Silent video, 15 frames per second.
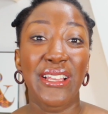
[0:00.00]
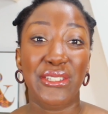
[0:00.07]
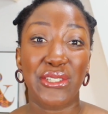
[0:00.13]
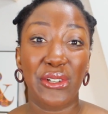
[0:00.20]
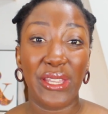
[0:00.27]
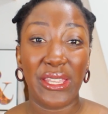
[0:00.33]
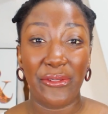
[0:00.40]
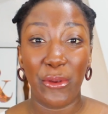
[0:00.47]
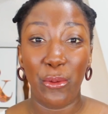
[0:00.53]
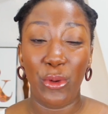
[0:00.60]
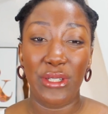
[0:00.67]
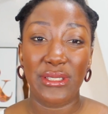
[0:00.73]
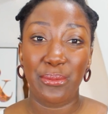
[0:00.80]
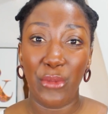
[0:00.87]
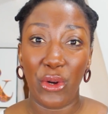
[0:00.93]
so if you
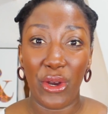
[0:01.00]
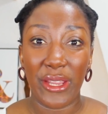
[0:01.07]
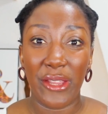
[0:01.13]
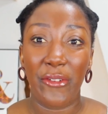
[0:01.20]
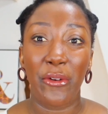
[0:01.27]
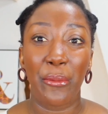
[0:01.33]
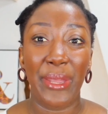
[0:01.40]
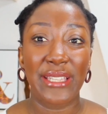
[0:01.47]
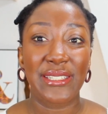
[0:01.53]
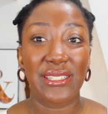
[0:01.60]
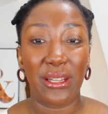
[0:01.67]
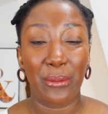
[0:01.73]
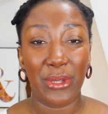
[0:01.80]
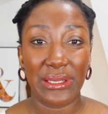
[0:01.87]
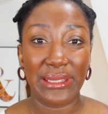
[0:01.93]
want more
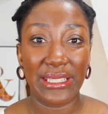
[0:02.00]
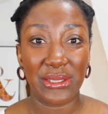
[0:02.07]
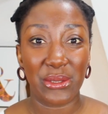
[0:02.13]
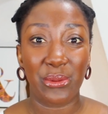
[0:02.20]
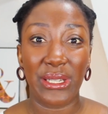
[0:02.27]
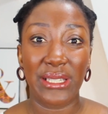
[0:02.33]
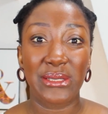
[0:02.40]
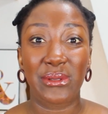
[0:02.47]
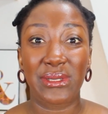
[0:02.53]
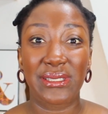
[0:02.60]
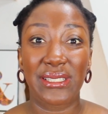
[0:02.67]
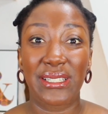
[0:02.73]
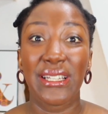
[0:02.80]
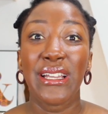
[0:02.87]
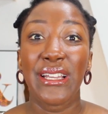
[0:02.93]
information about this rice
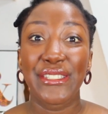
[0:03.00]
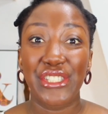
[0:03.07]
water,